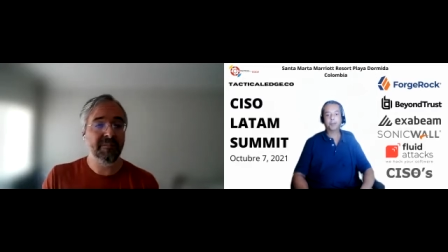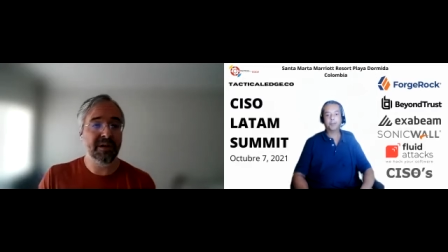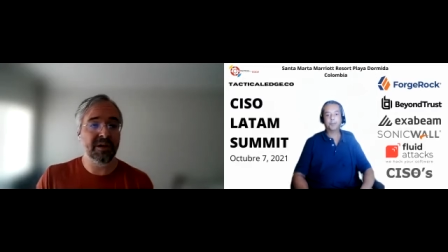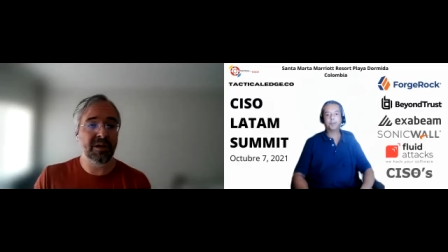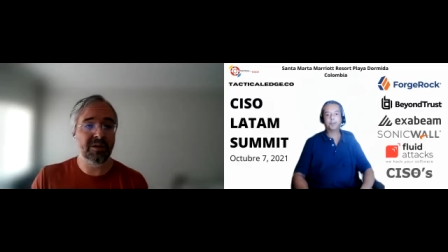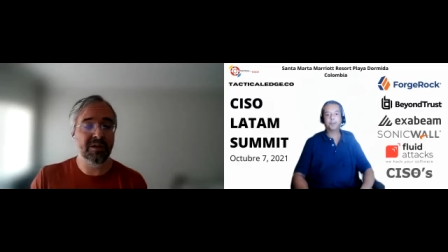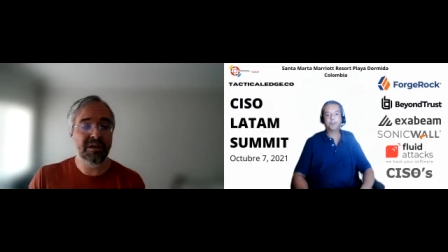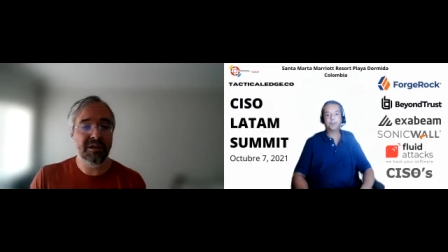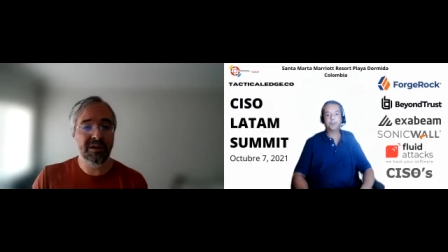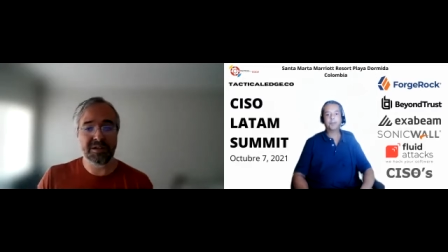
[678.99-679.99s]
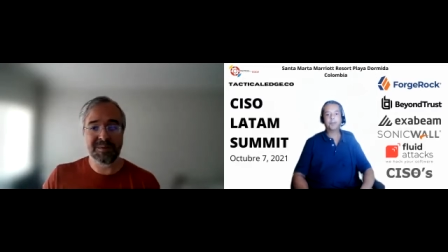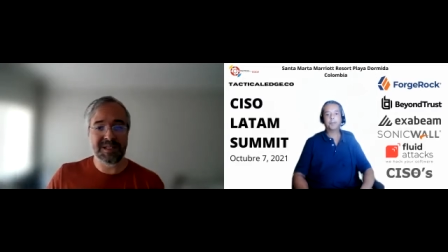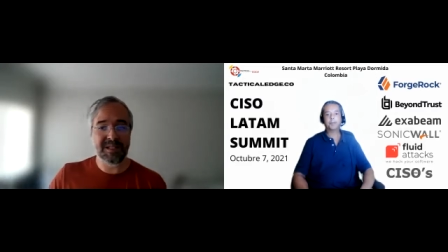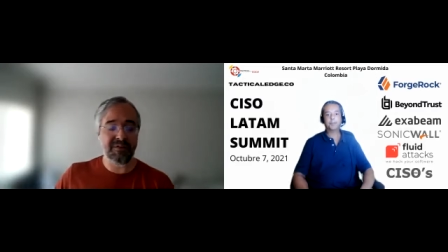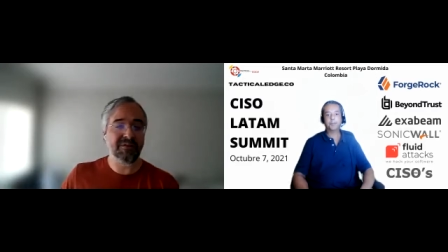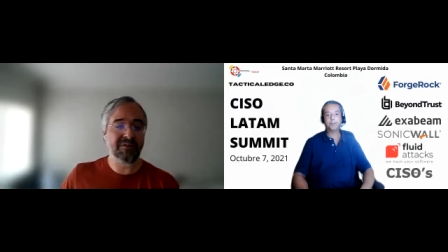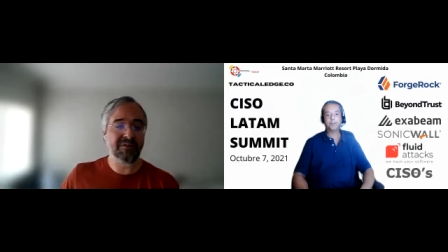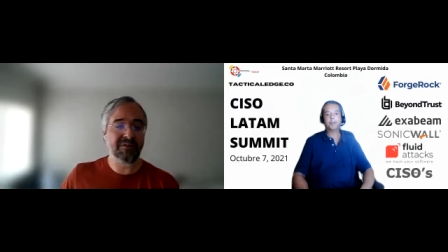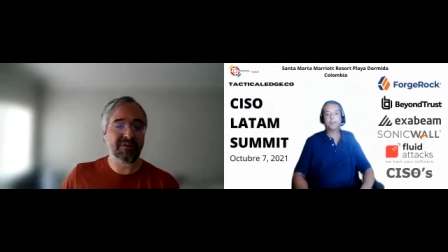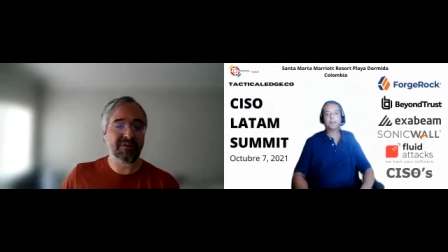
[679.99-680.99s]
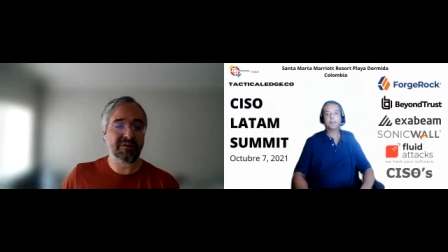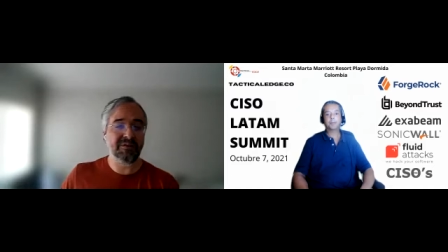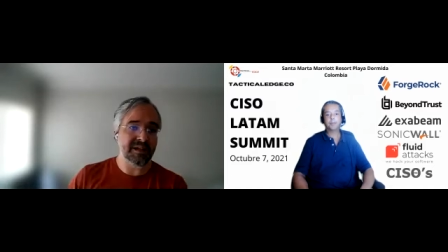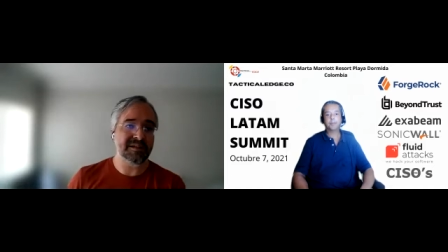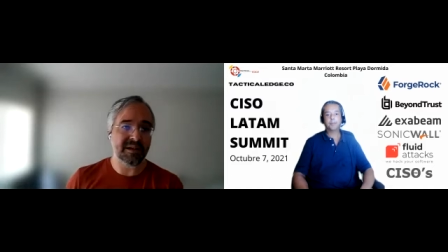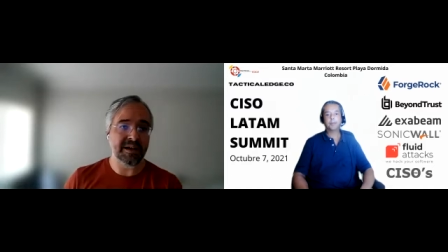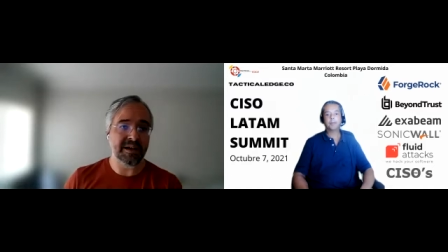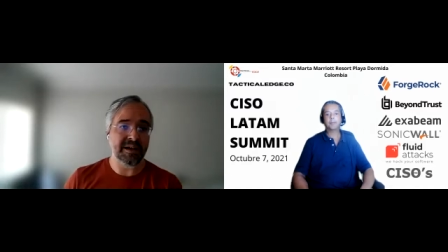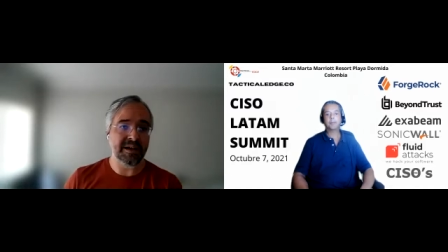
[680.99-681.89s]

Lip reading: you know, the specific vendor says that,